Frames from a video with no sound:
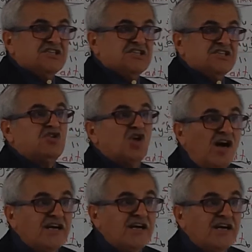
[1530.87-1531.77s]
the
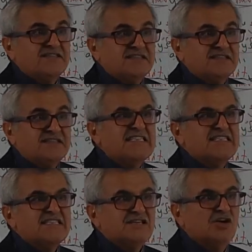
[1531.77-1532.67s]
target
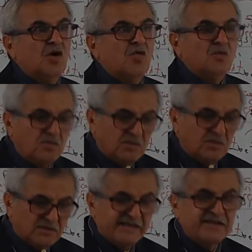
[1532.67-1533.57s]
is,
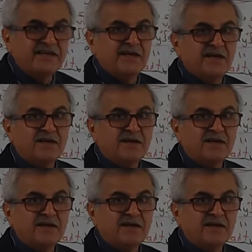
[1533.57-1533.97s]
clear here.